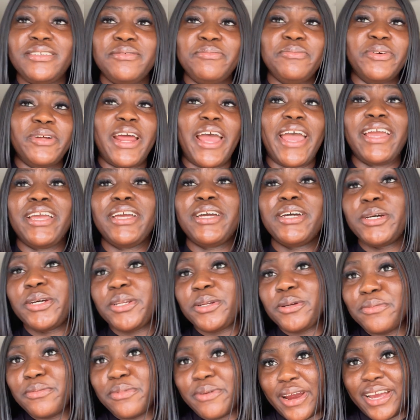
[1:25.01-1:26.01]
but I
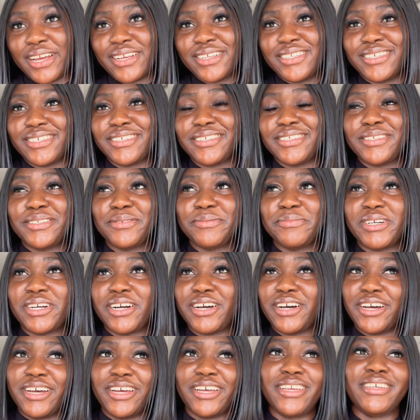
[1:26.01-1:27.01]
couldn't practice
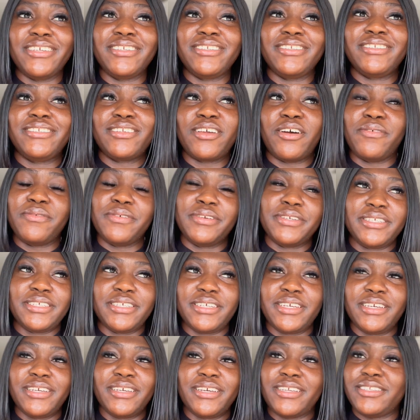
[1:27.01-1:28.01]
because
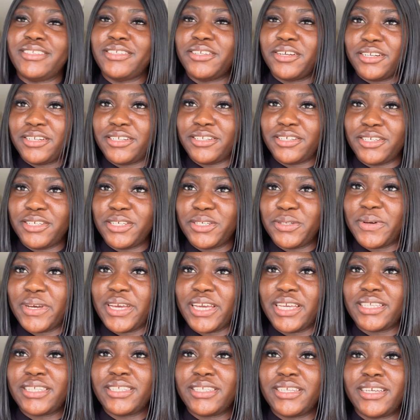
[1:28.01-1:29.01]
obviously it's not in the US,